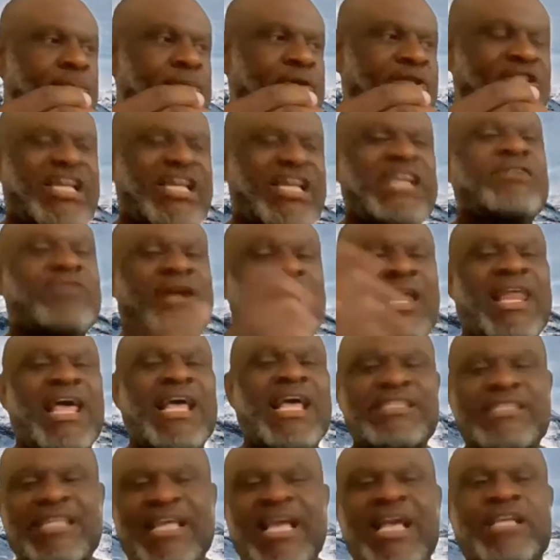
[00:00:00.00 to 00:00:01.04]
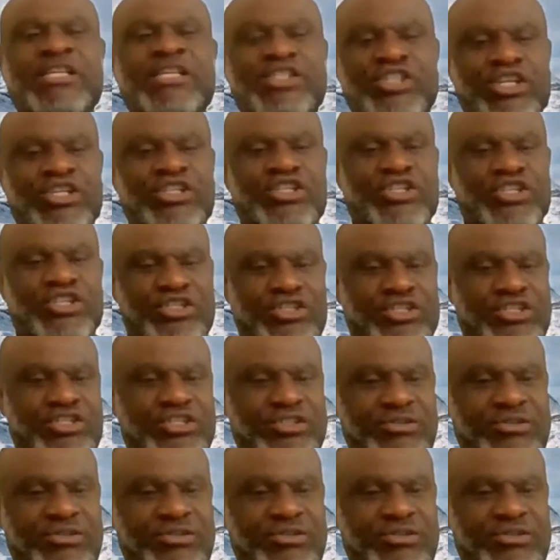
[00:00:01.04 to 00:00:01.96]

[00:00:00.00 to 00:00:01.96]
centralized exchanges.